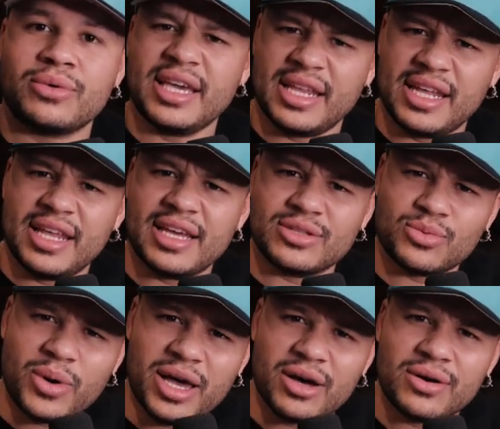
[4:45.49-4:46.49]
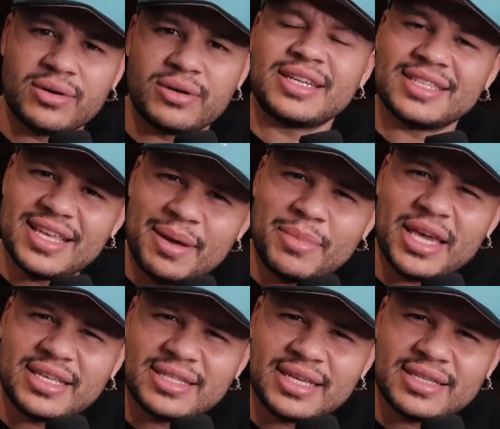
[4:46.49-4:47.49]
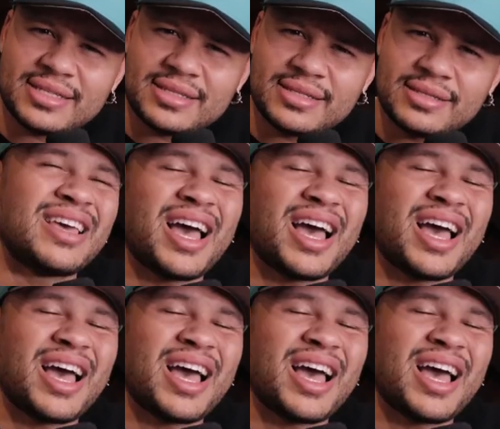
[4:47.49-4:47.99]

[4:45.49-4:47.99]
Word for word: in it as well. Does that make sense?